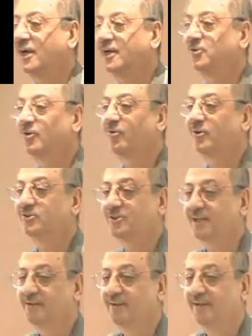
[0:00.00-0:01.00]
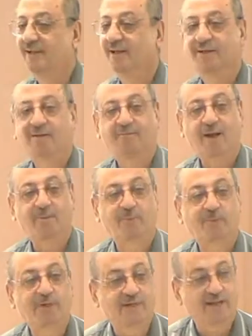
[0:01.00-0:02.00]
your question? By
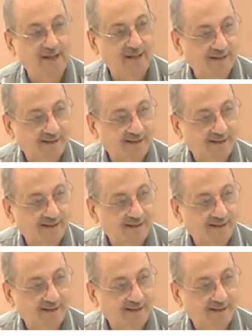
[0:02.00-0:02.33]
putting a.